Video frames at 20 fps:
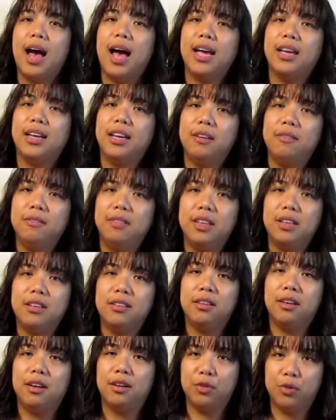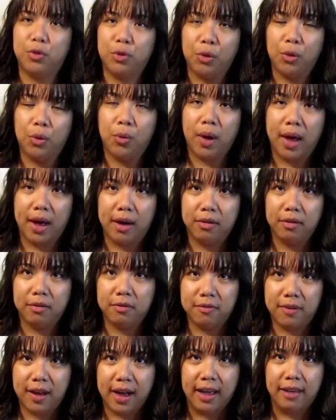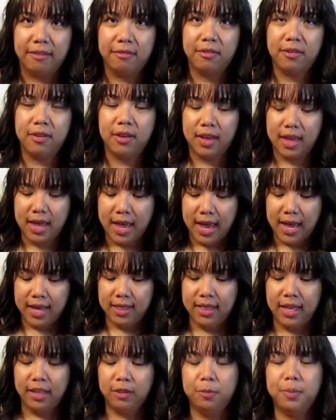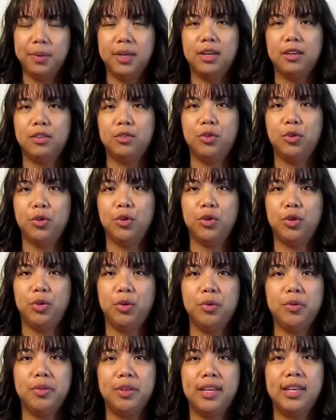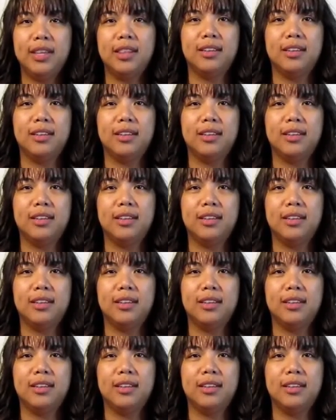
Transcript: I give this a 2 out of 5. And that's because you're using